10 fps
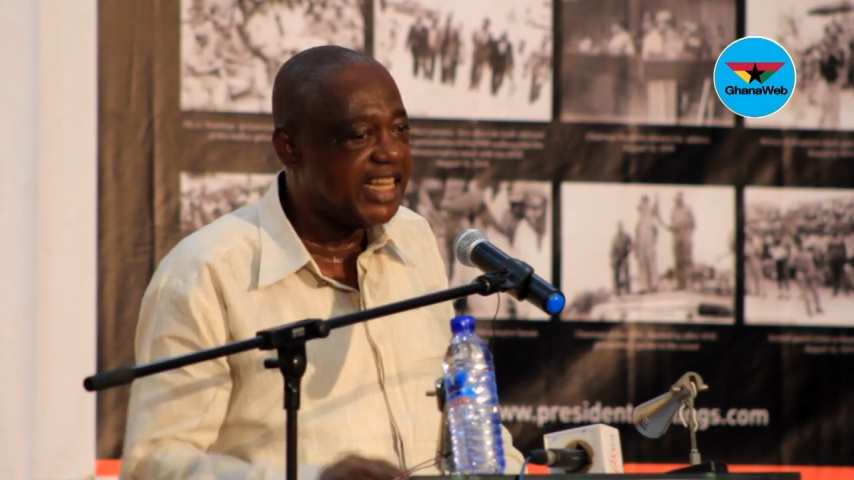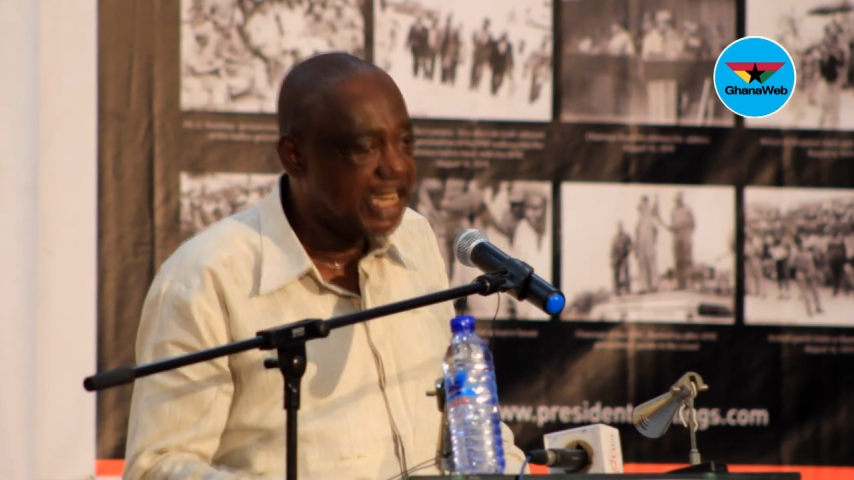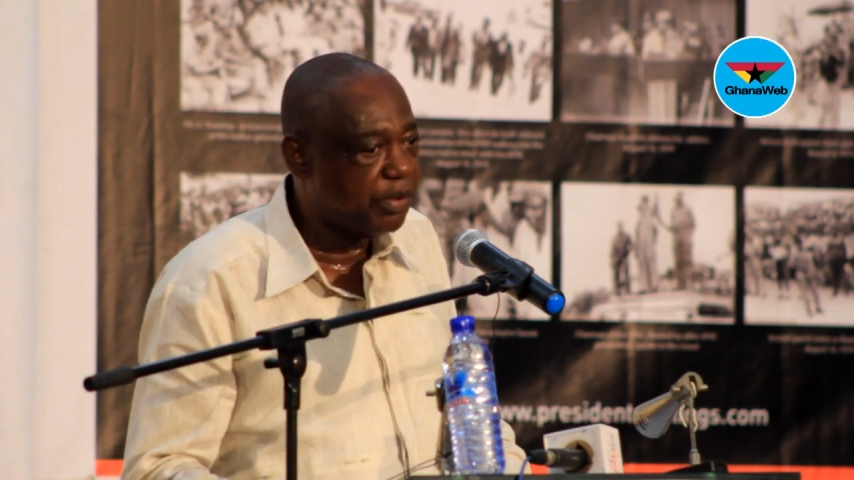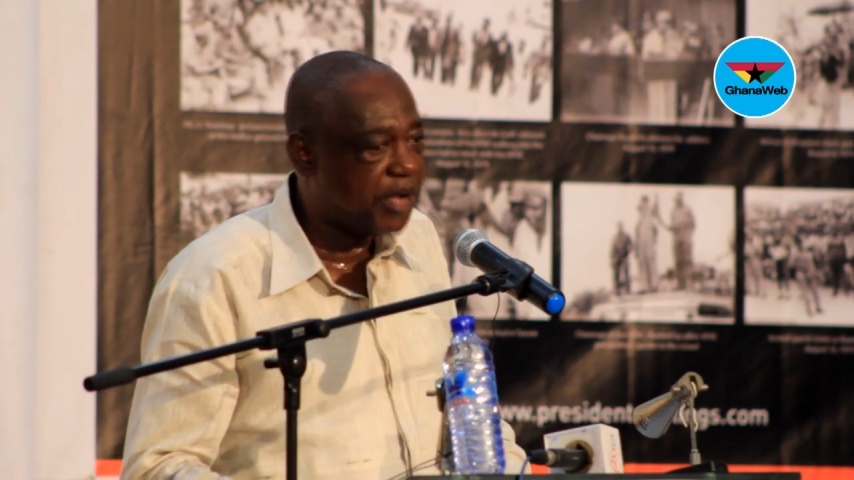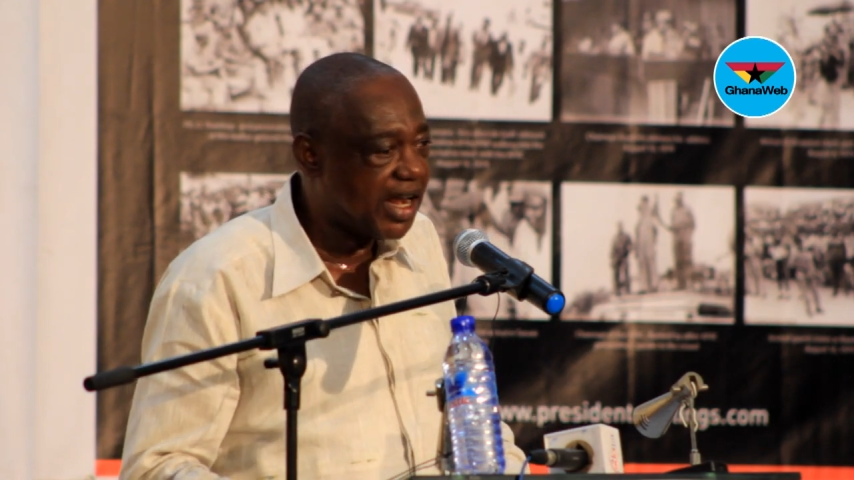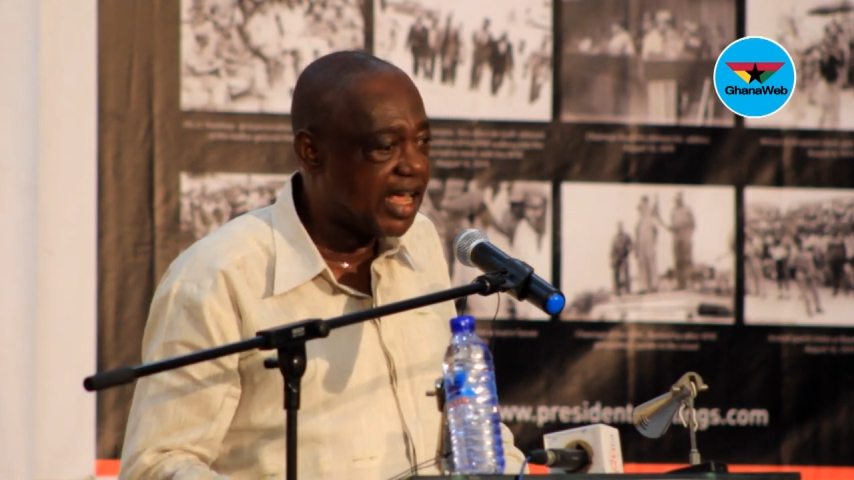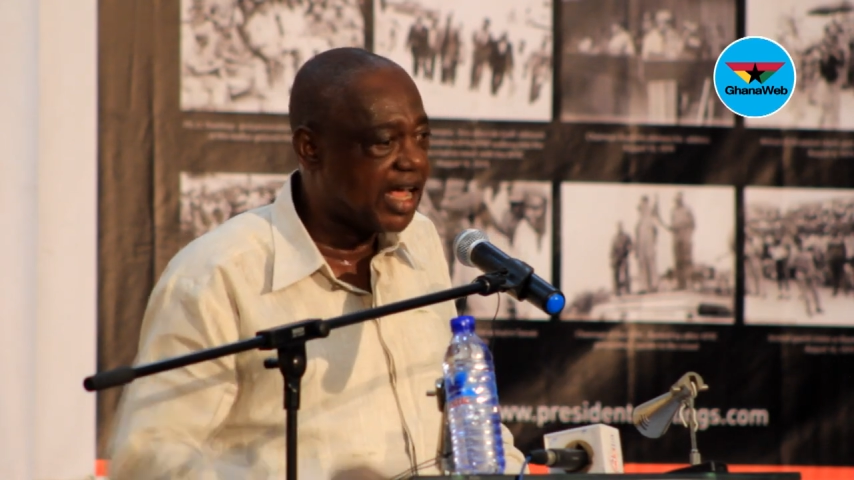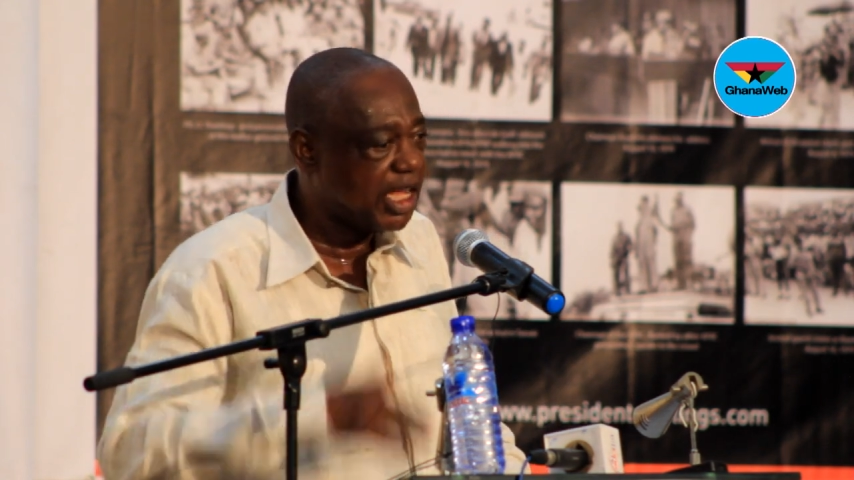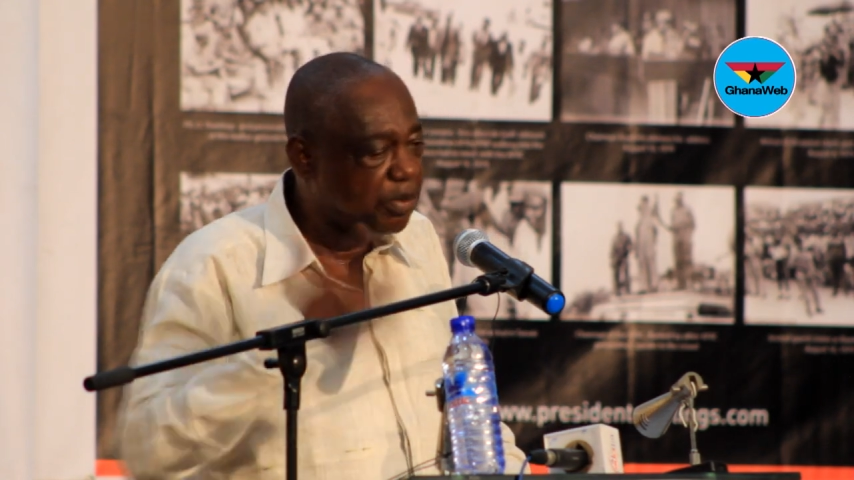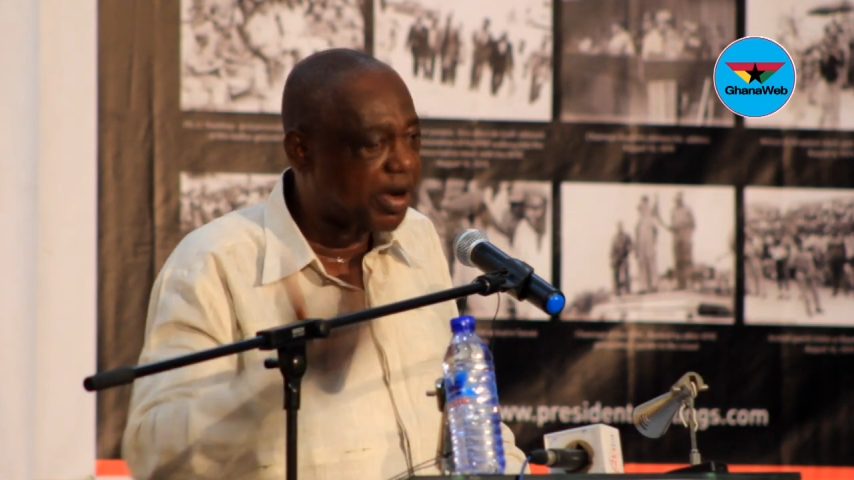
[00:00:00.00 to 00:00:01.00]
uh,
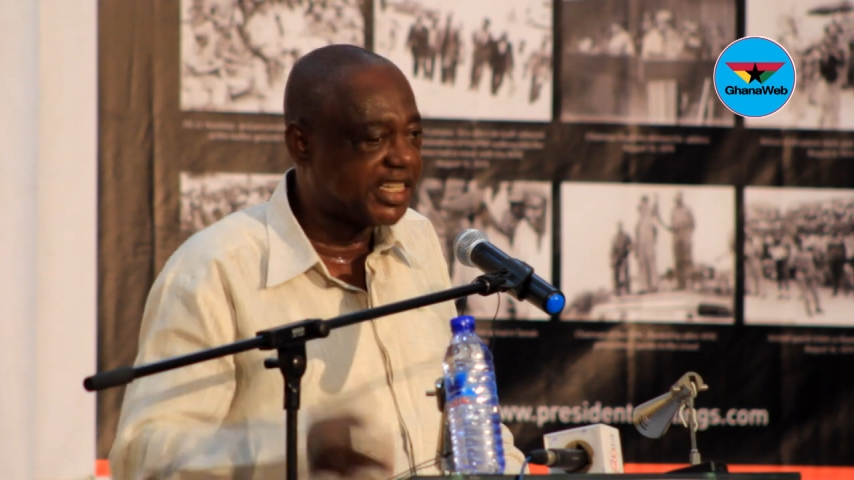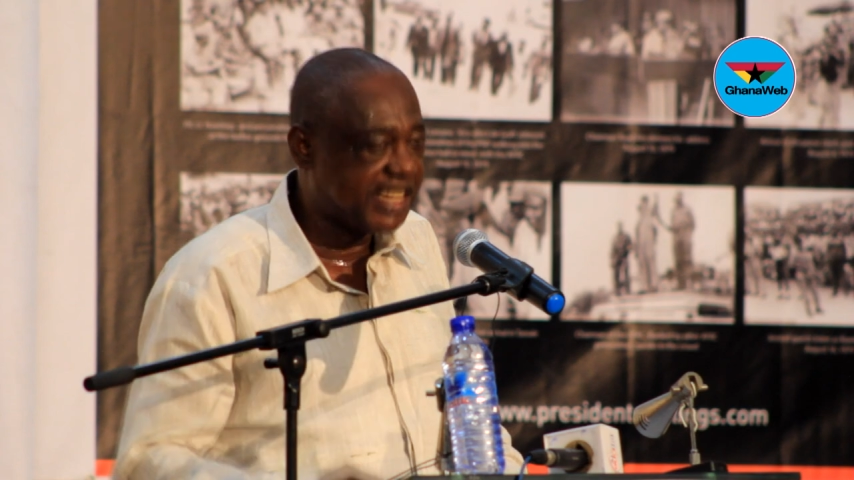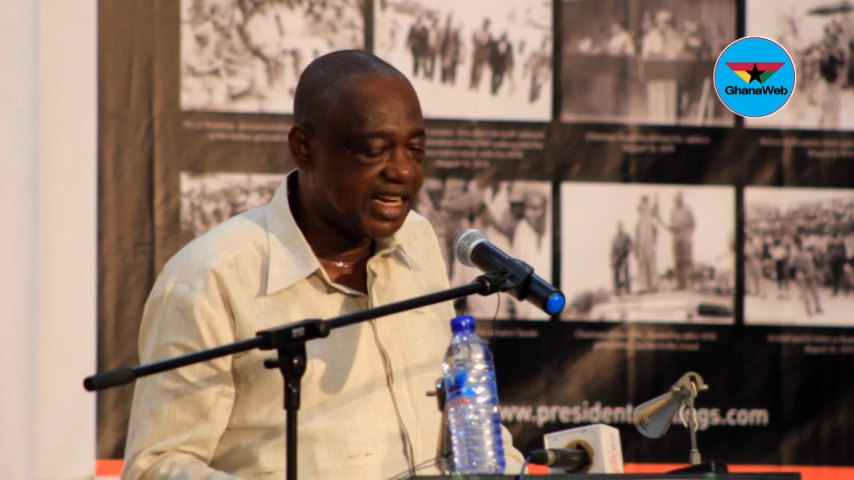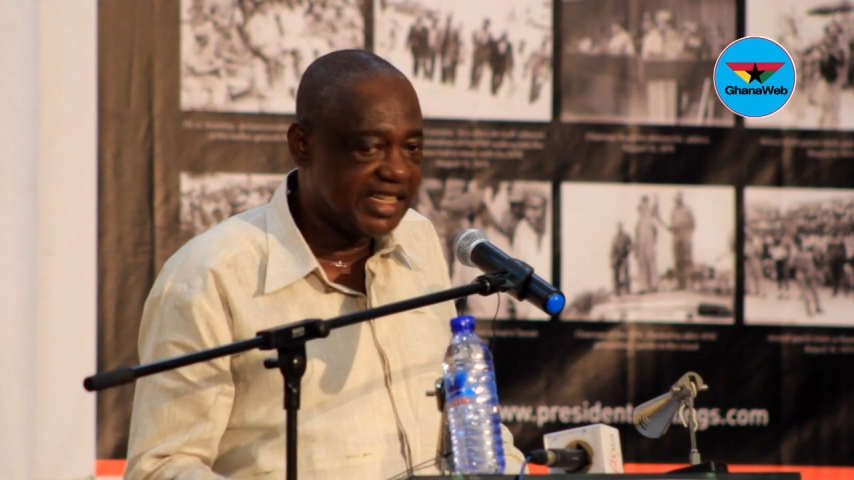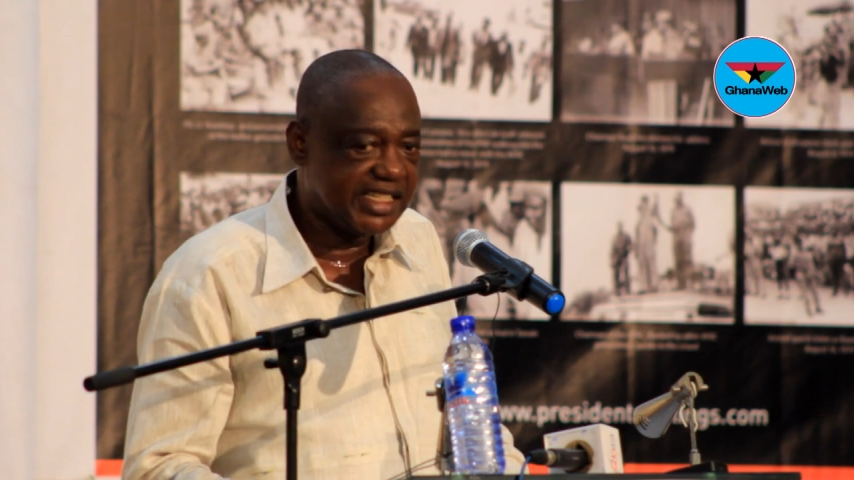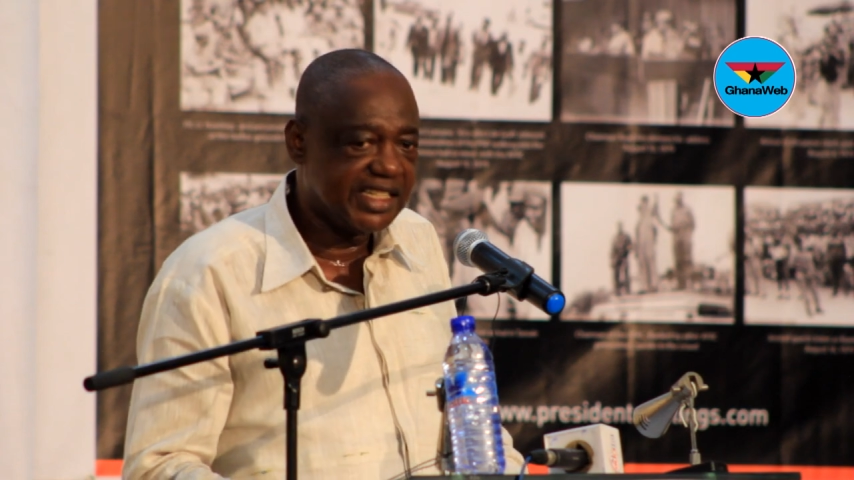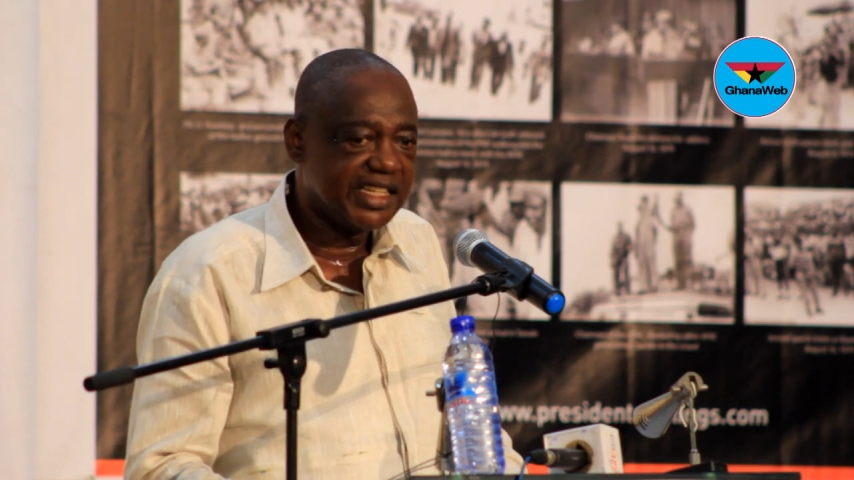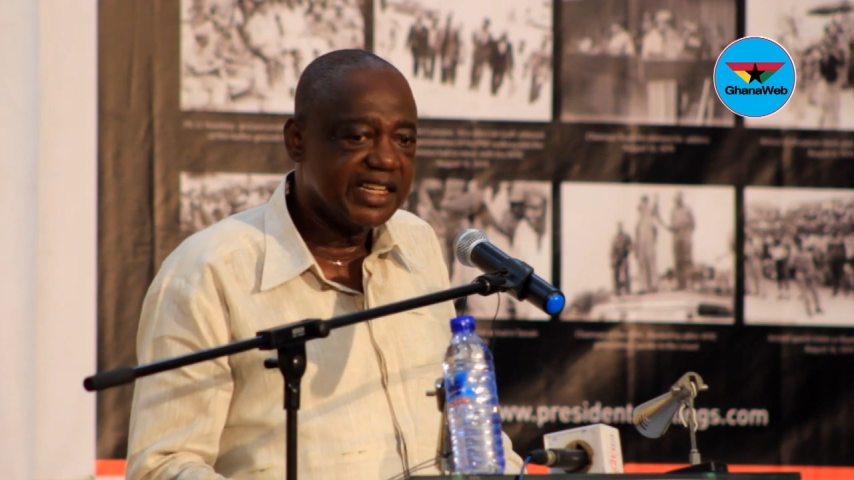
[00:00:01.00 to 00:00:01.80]
impartiality